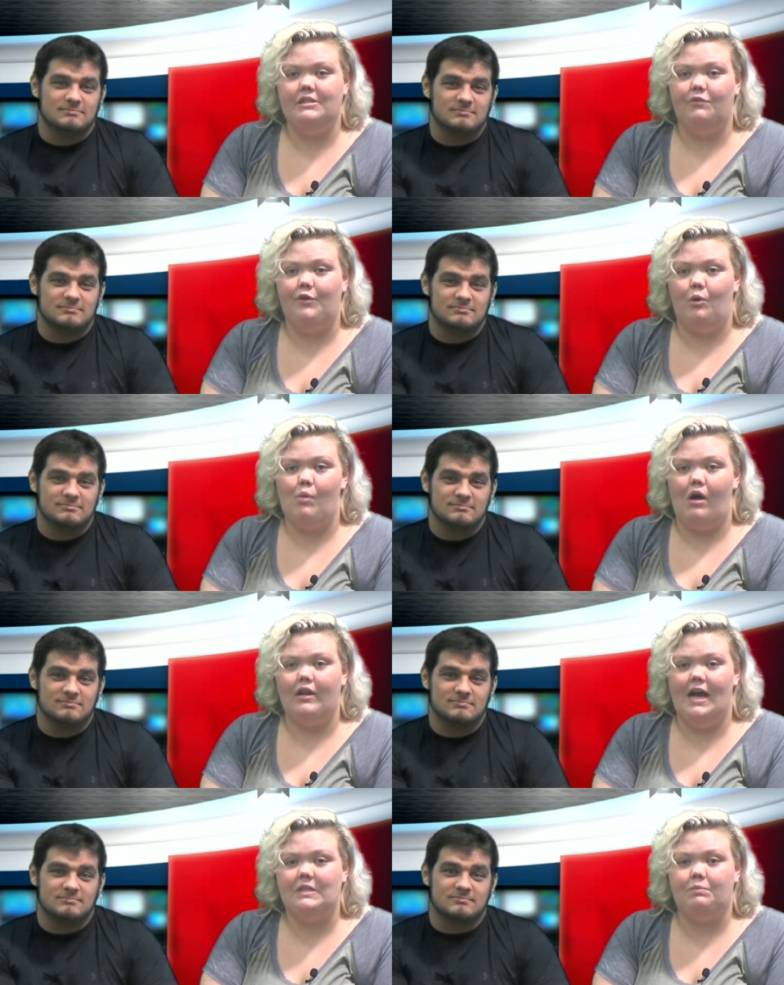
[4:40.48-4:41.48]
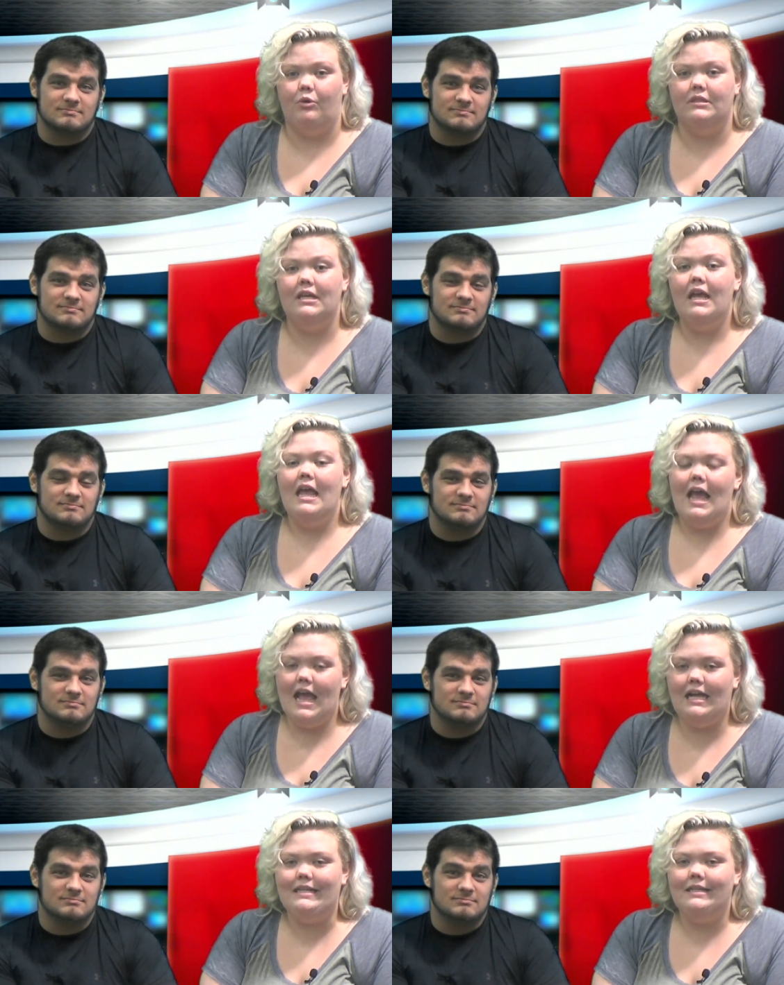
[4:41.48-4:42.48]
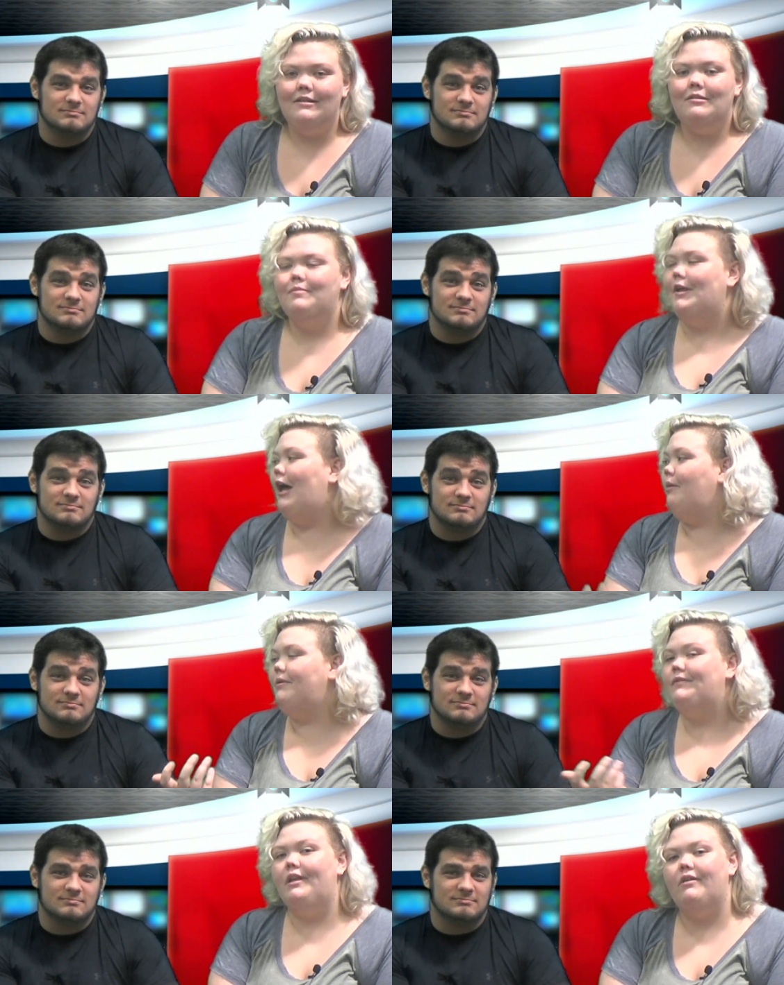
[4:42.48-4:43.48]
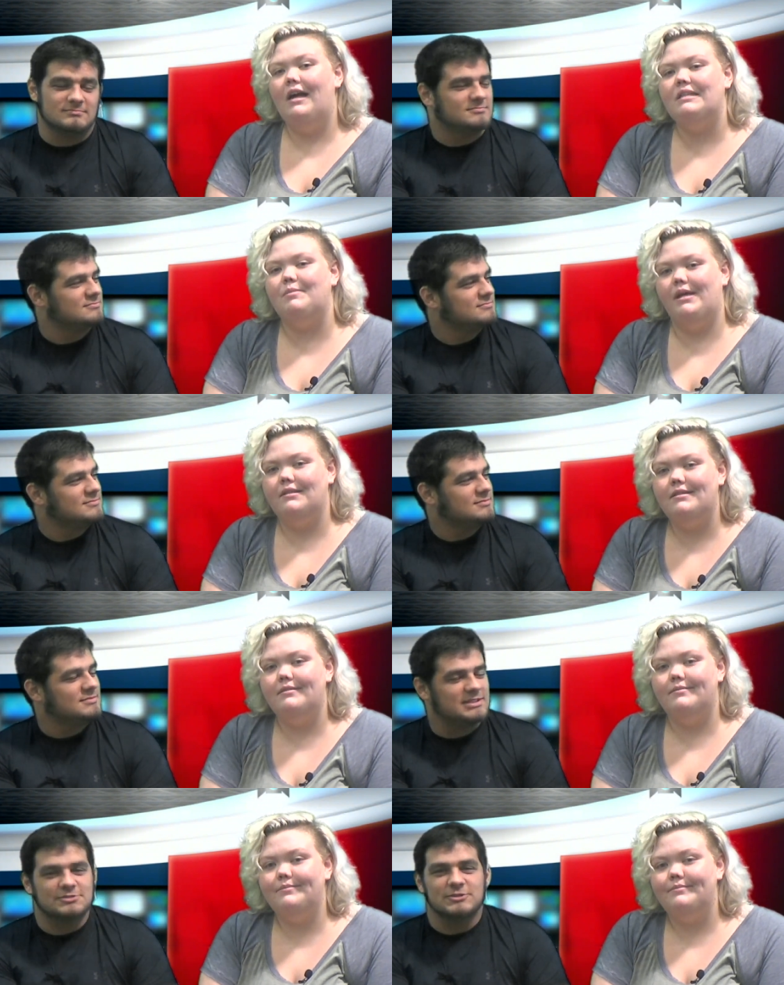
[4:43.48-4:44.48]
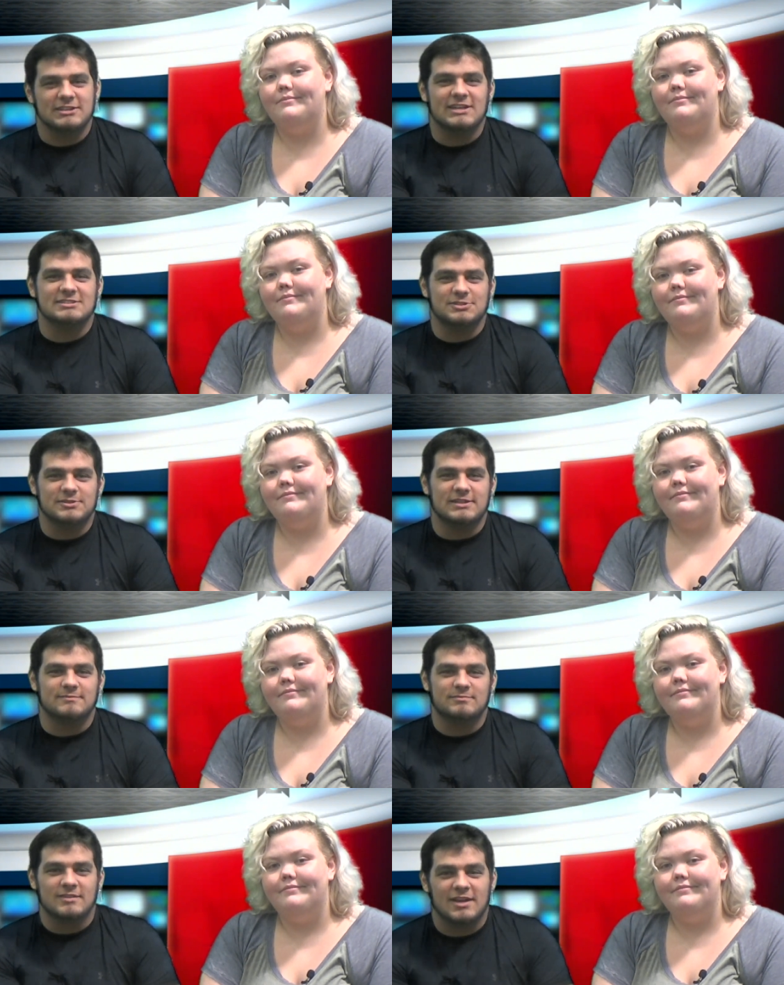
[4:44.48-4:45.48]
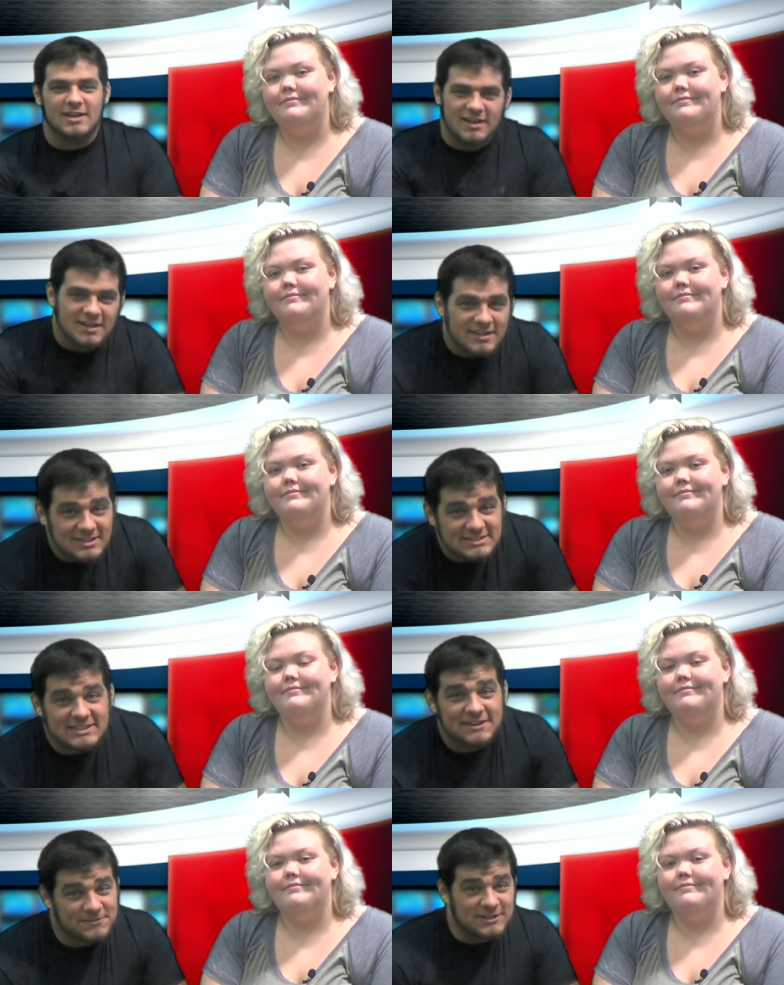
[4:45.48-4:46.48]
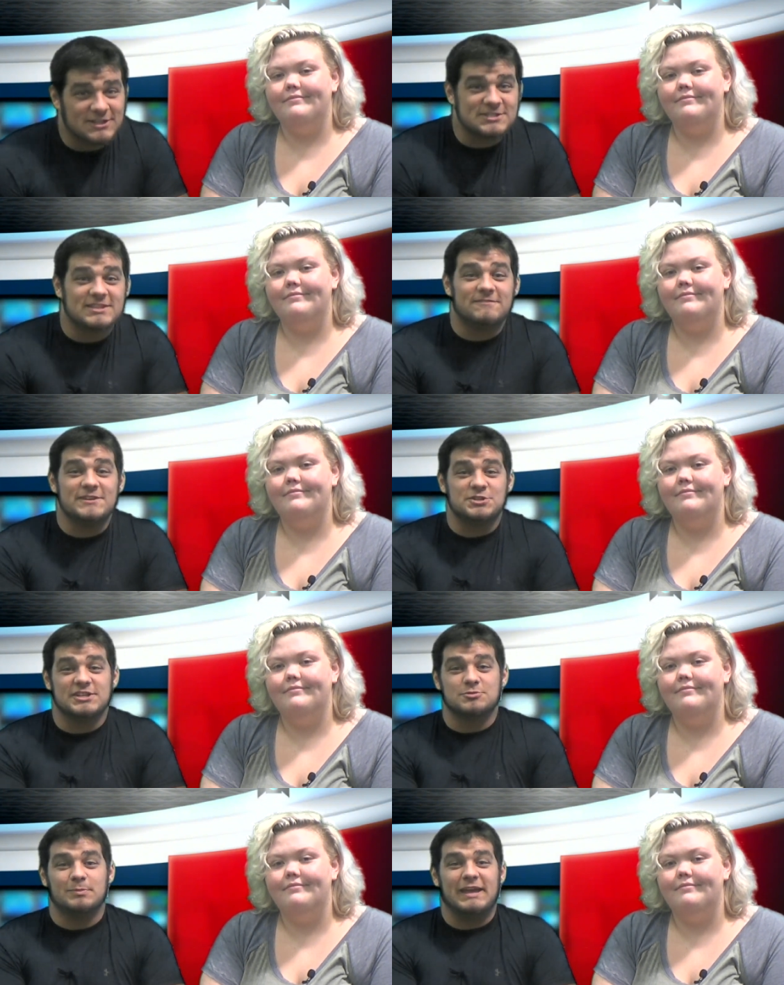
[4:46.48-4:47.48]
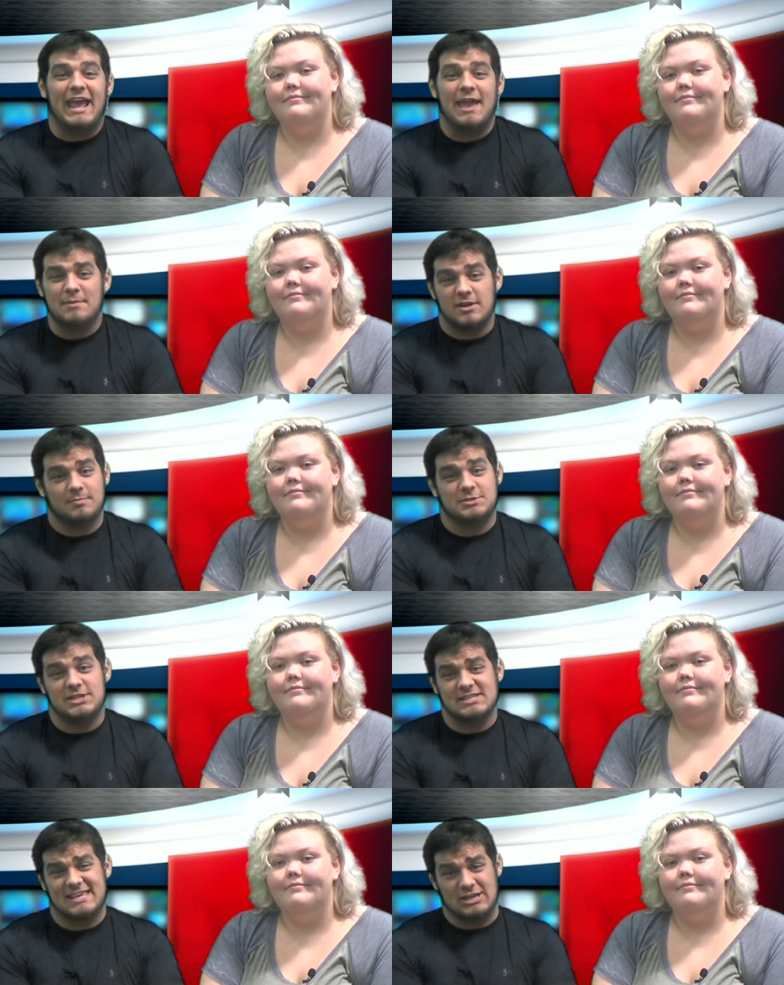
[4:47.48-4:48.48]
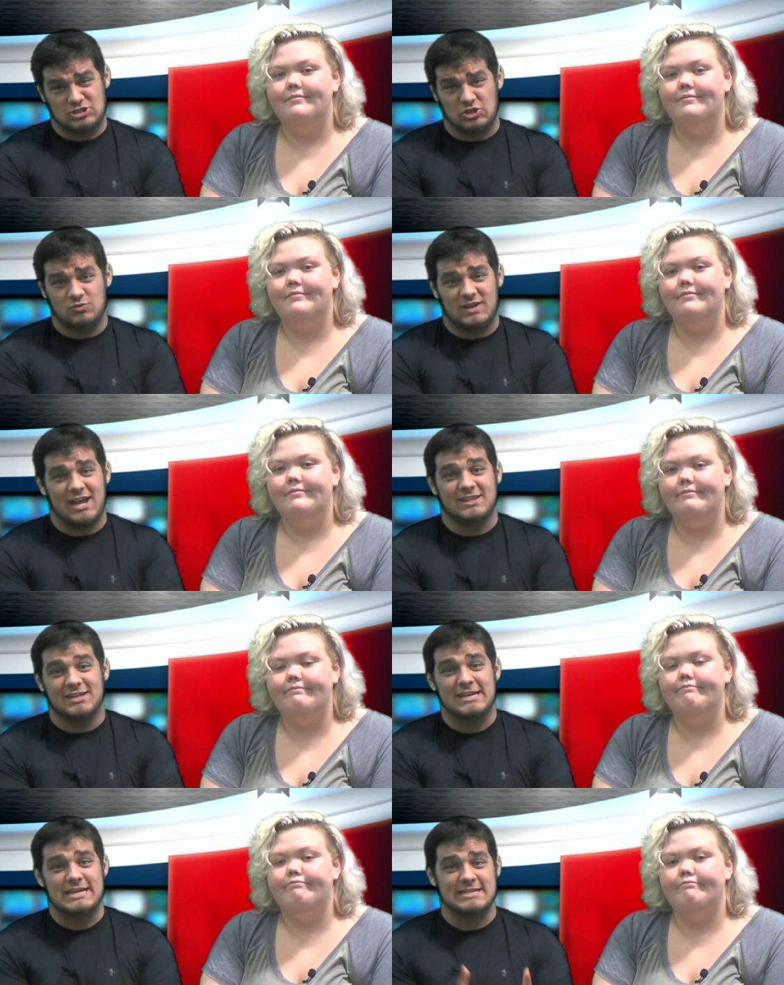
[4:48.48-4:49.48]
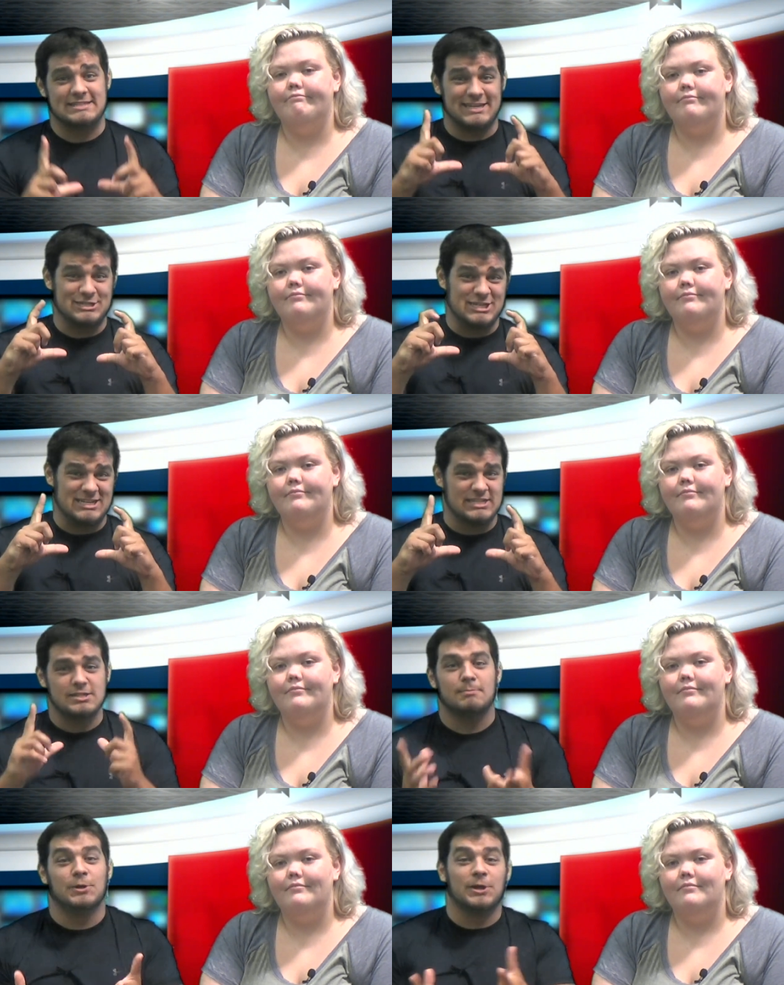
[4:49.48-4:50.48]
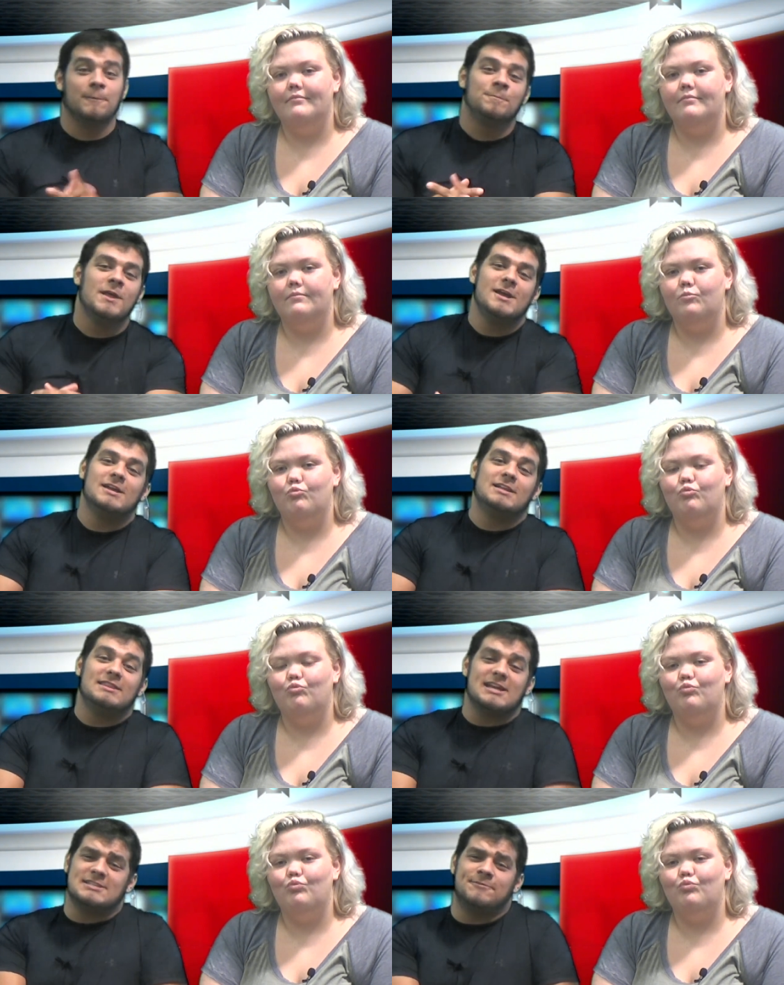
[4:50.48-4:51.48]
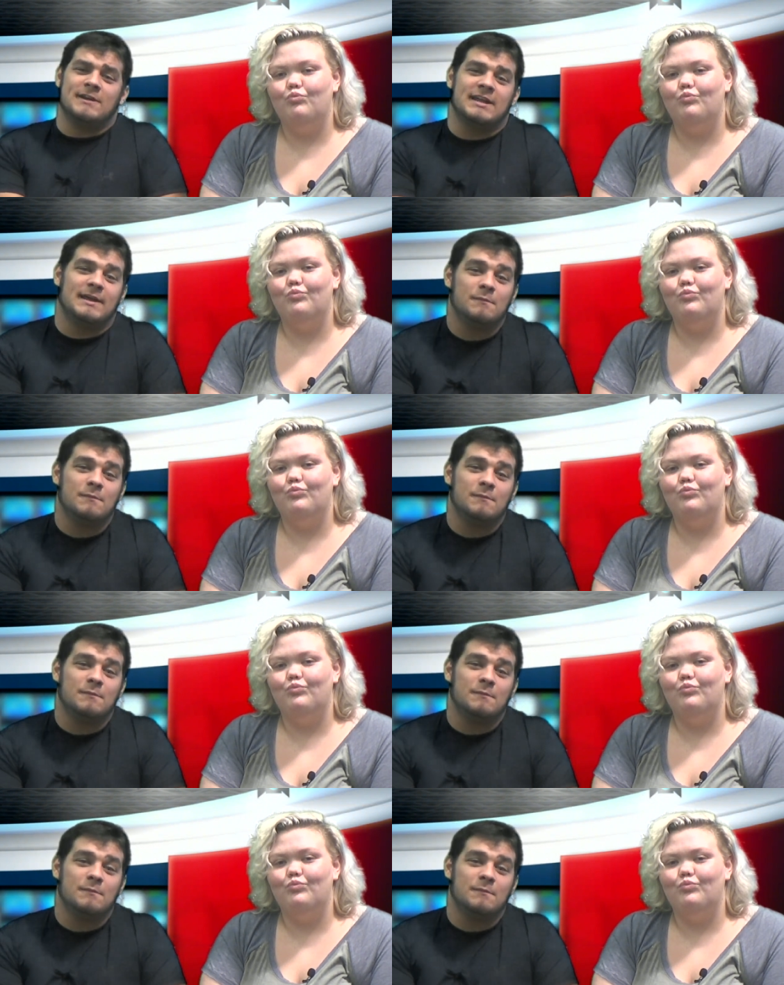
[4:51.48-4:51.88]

Speaker 1: to film Wildcat sports and help your fellow classmates. It's really nice to do that.
Speaker 2: Today for lunch, the feature dish will be ham it up cheese calzone and the say cheese burger. That's it for today.